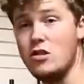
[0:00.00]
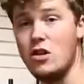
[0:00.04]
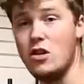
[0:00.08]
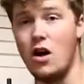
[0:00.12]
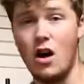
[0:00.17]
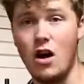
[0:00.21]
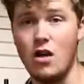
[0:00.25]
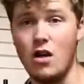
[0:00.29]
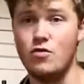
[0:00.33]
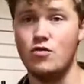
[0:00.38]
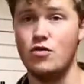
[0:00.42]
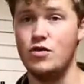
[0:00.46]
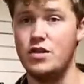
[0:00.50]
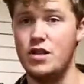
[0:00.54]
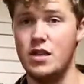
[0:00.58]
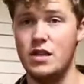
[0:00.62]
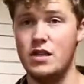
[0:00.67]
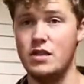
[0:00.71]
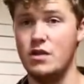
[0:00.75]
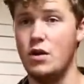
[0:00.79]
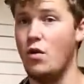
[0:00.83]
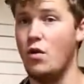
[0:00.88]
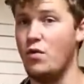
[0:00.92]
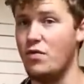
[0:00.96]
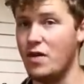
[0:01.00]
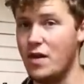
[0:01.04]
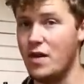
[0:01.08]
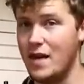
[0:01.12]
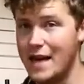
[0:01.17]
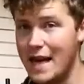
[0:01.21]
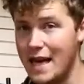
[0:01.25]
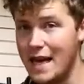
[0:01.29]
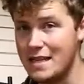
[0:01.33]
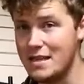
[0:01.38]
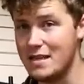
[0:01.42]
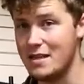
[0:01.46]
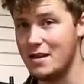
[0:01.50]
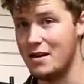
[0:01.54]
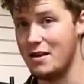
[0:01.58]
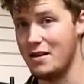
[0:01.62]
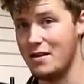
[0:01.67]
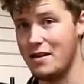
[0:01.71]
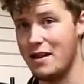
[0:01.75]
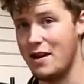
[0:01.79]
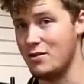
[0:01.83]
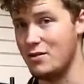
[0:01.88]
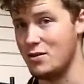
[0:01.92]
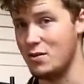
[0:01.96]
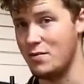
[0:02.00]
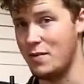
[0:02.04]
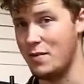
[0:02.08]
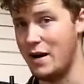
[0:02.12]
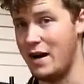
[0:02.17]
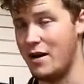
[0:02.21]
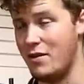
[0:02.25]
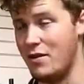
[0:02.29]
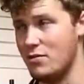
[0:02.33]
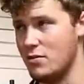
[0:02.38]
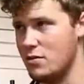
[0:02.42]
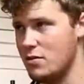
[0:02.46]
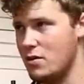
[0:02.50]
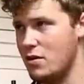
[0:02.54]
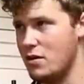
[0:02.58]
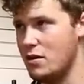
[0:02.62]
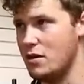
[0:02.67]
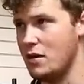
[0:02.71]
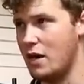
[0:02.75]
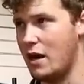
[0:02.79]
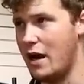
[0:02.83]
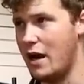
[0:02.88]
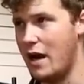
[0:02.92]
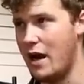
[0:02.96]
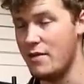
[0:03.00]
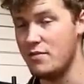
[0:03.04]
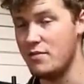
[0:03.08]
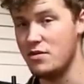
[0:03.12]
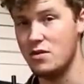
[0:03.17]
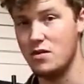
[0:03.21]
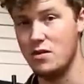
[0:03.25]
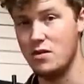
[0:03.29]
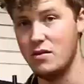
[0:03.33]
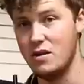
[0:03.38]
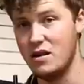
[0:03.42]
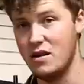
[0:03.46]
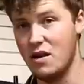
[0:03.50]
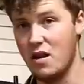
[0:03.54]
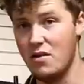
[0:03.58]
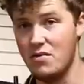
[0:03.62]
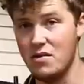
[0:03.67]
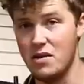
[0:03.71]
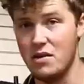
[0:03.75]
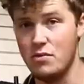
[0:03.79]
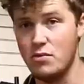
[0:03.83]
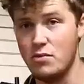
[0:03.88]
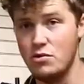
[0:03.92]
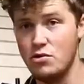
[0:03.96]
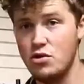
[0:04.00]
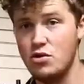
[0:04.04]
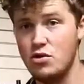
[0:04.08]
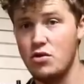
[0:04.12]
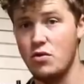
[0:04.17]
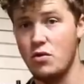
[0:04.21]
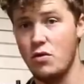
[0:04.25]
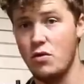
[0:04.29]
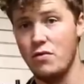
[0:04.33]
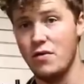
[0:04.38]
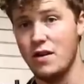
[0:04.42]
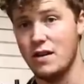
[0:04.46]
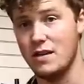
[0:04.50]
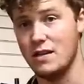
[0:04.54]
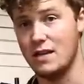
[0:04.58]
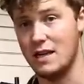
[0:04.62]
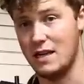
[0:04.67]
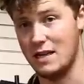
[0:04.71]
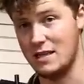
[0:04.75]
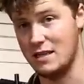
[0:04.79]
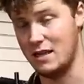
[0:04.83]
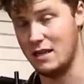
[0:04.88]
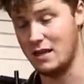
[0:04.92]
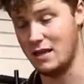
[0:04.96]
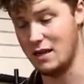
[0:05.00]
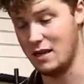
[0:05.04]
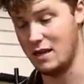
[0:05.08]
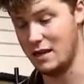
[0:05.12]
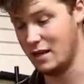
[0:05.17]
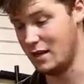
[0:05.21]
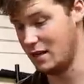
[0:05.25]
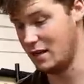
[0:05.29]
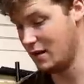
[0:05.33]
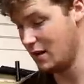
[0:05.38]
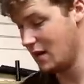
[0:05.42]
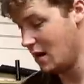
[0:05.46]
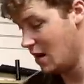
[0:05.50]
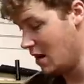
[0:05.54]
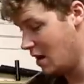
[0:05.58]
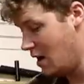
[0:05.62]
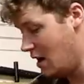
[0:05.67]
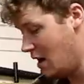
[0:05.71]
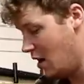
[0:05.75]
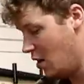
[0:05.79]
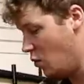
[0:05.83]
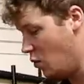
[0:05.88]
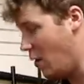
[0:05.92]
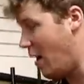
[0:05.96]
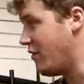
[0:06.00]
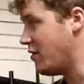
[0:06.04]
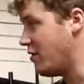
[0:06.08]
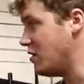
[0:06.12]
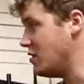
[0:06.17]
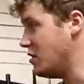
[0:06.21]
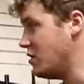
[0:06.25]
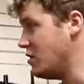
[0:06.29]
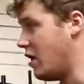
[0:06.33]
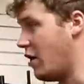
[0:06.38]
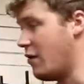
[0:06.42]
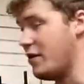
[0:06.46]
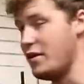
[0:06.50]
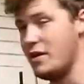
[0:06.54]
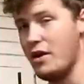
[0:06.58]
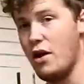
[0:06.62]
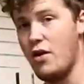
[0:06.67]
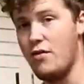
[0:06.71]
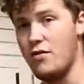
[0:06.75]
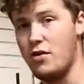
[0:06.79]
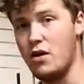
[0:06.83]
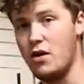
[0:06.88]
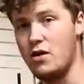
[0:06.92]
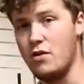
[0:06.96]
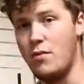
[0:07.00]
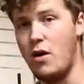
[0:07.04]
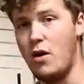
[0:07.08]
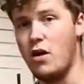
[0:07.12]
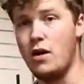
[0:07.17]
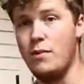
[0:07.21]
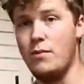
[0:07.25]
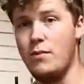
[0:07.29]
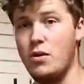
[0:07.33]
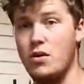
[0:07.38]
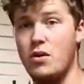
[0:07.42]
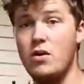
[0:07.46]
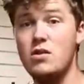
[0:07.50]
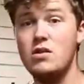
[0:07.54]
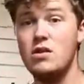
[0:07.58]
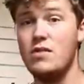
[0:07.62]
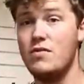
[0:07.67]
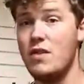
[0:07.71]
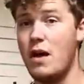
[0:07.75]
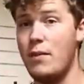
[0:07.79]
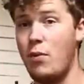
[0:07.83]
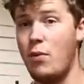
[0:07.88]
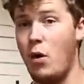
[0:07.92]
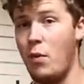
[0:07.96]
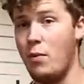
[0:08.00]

that's 100 years old for less than a thousand pounds that is absolutely lovely and will shoot fantastically. Whereas, you know, in the over and under market, because of their